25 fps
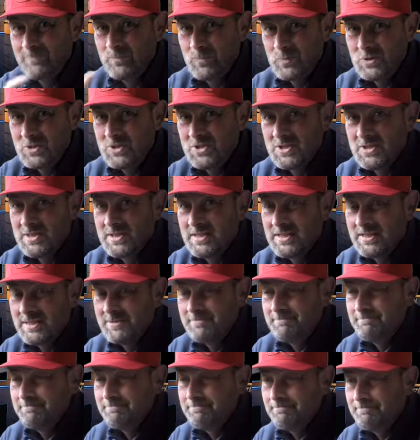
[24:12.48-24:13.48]
We'll see.
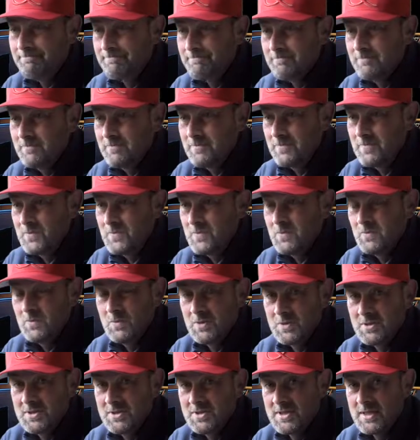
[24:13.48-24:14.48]

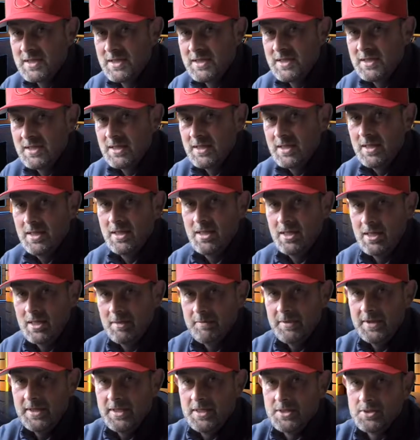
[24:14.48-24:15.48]
We'll see.
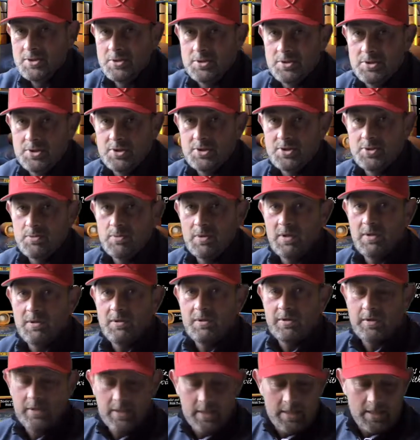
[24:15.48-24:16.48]
I'm in discussions
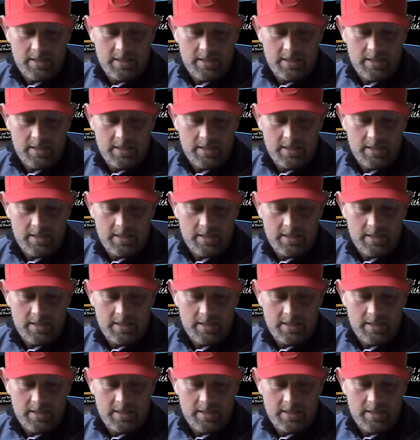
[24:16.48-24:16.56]
with